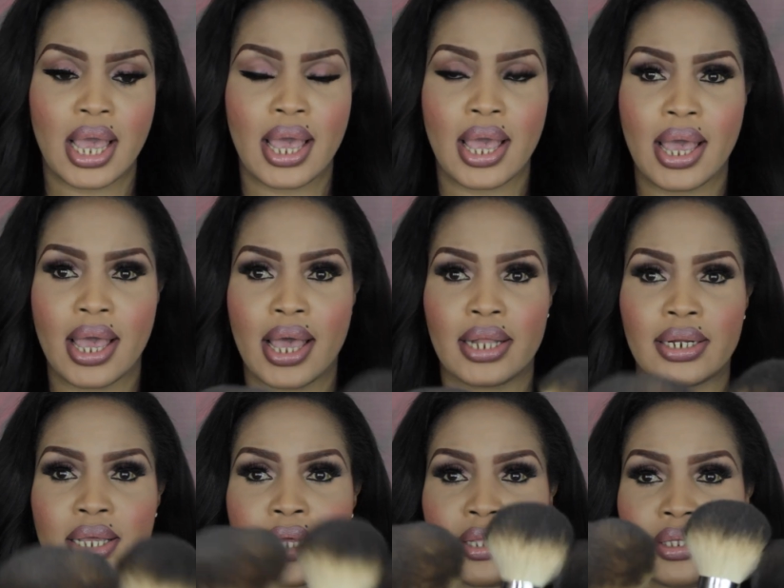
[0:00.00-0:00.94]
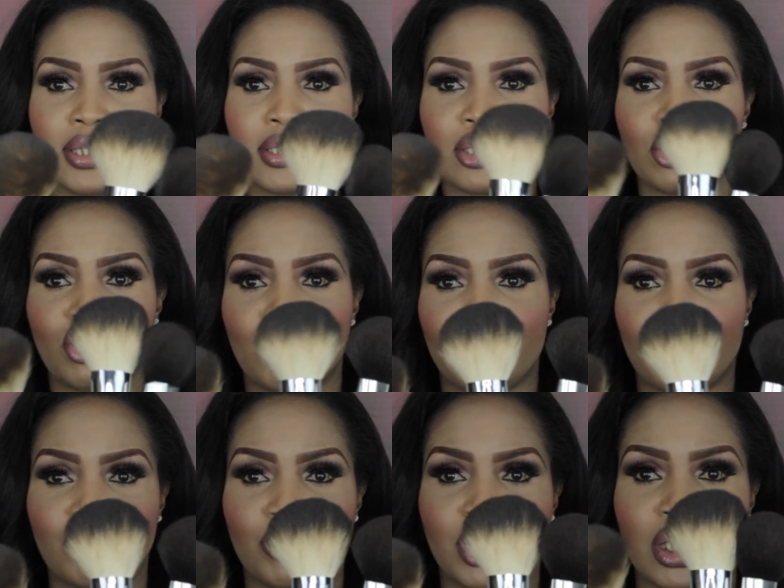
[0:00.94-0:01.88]
and these are the
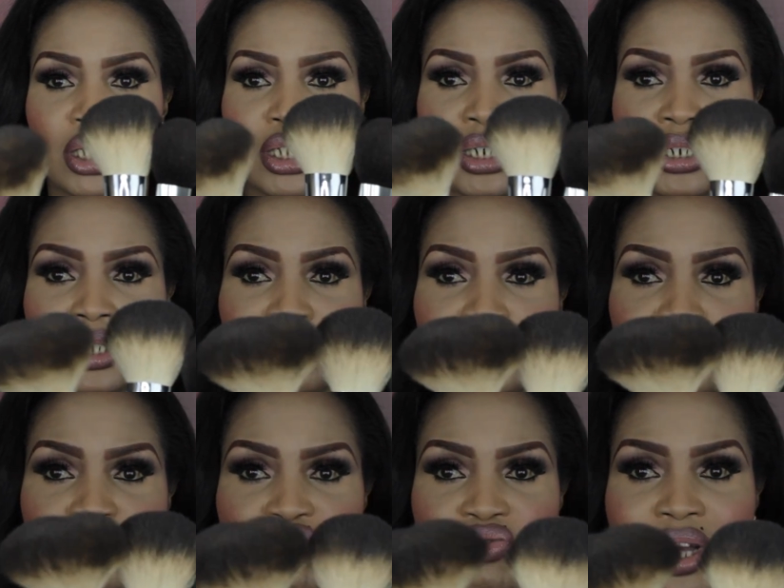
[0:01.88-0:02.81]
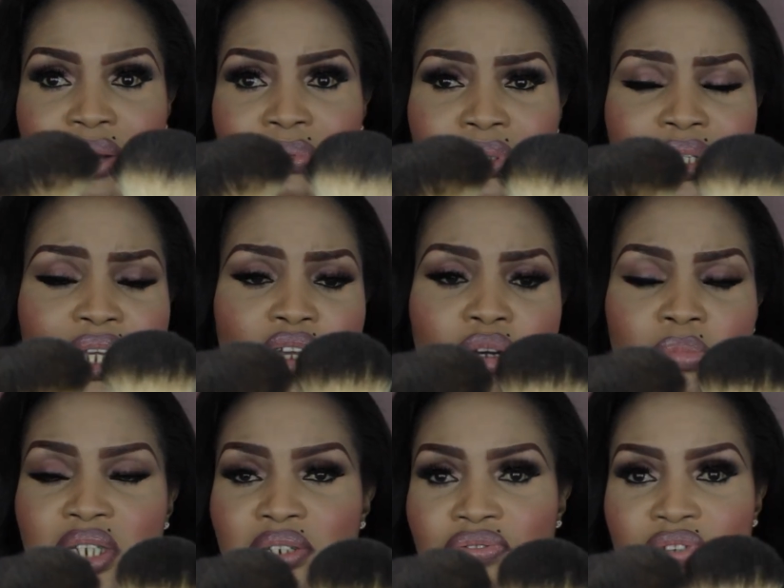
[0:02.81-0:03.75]
three that I've just grabbed. And they come
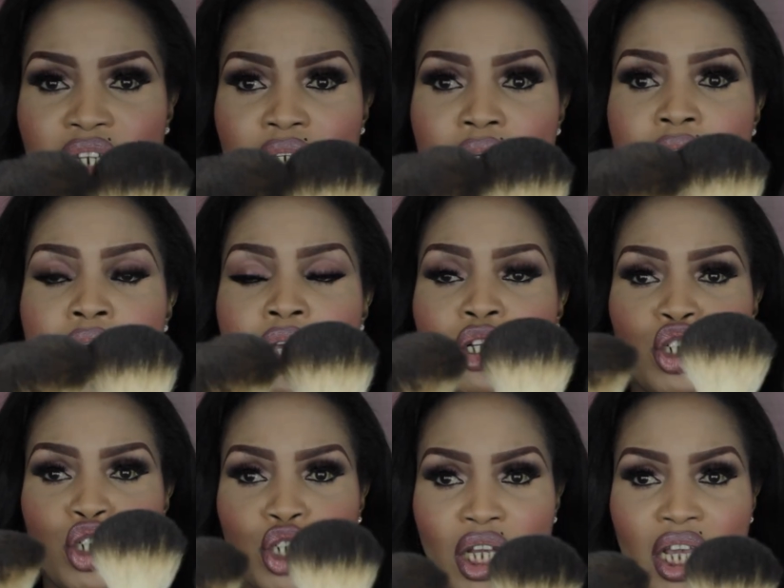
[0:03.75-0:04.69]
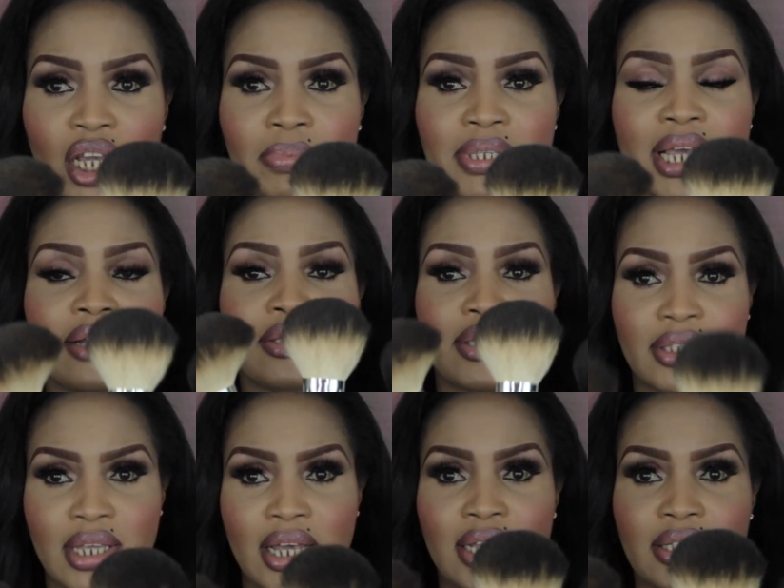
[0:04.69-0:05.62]
in different shapes and
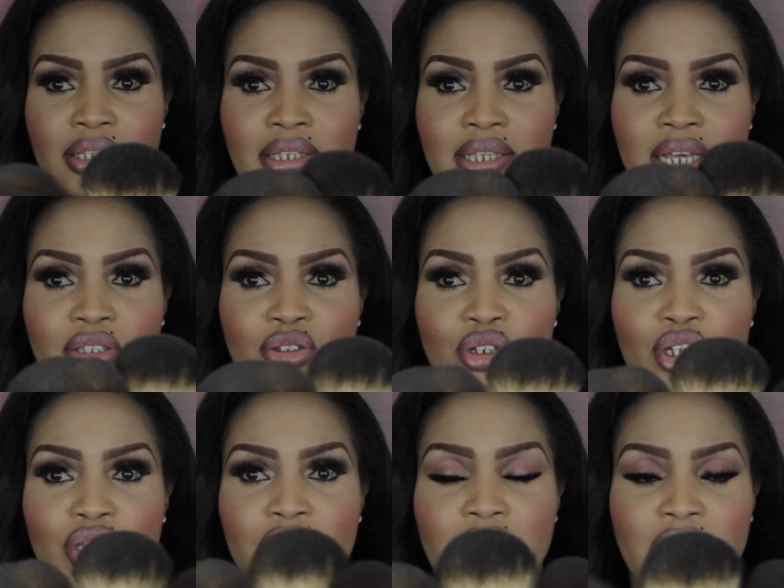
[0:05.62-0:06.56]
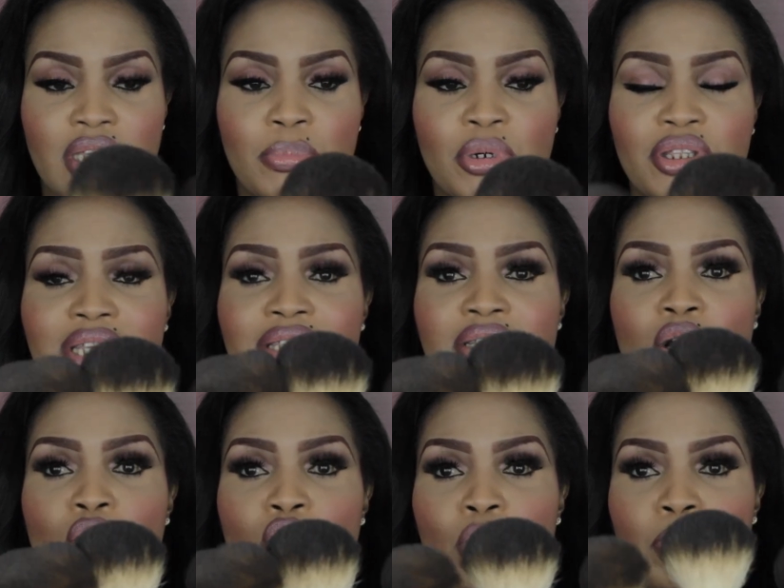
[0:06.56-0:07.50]
sizes, as you can see, but these are
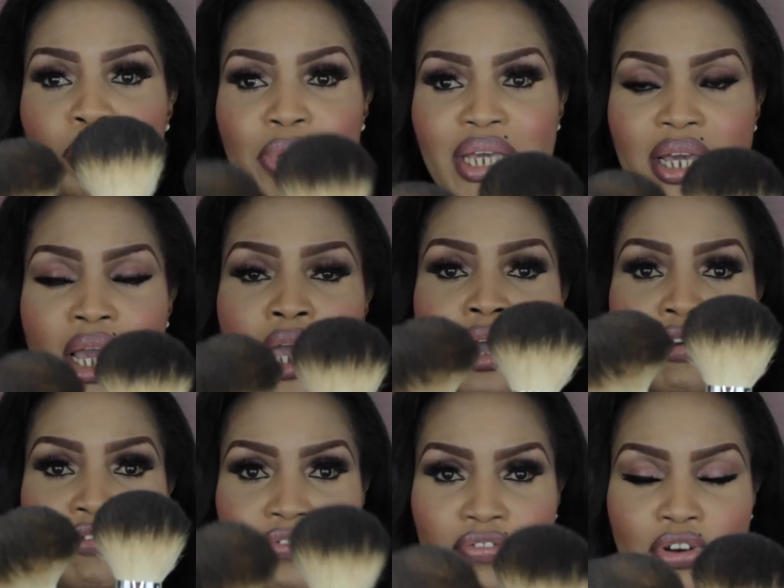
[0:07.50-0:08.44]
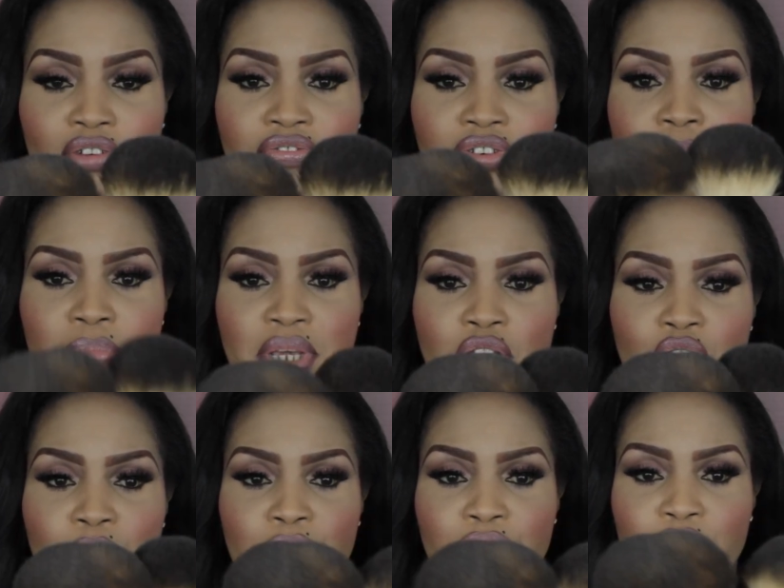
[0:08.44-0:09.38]
all big, fluffy
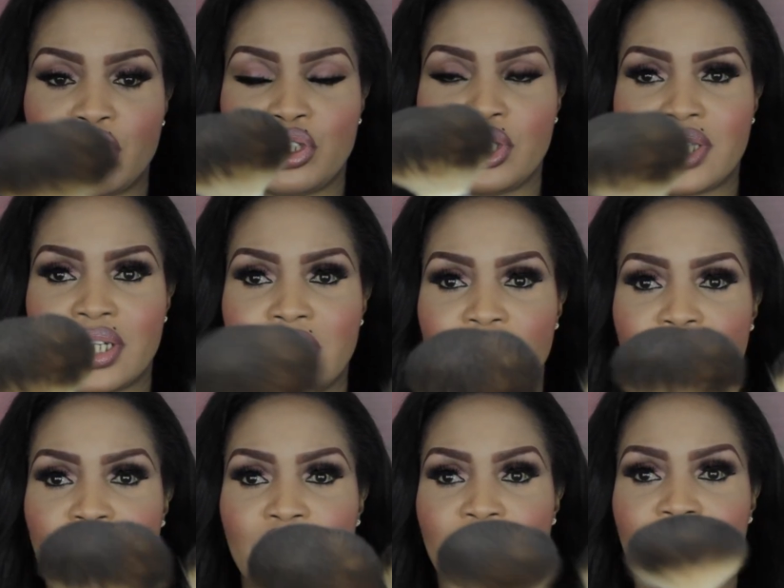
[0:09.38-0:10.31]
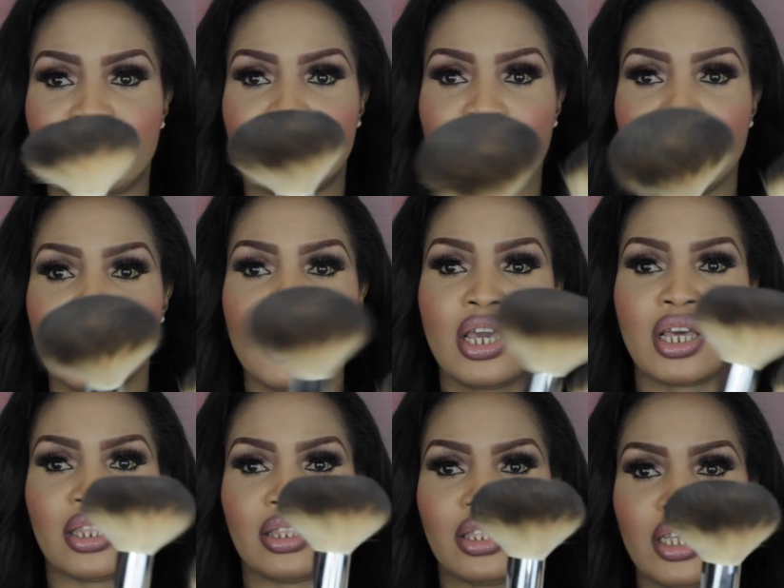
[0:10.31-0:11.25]
makeup brushes. And as you can see,
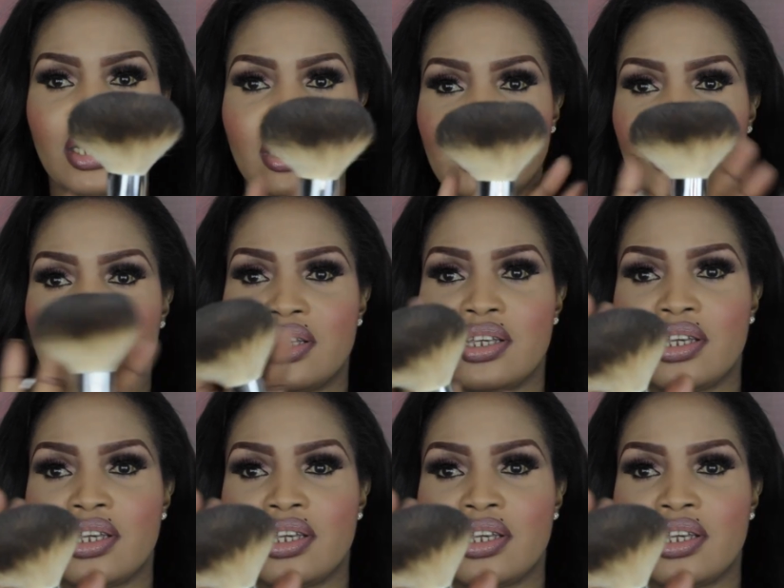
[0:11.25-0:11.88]
this